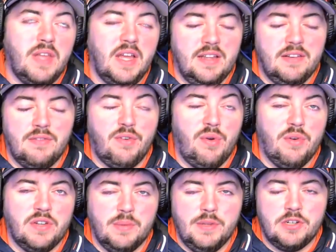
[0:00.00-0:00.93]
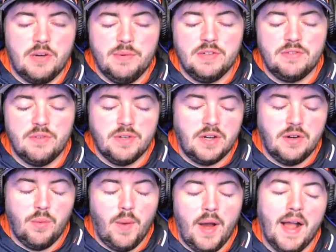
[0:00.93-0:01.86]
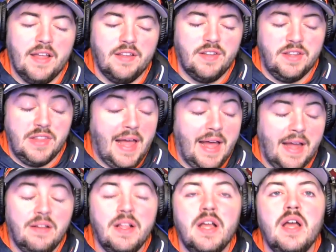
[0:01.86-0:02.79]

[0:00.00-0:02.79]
it's going to be a scrimmage of sorts. I don't know why I said that.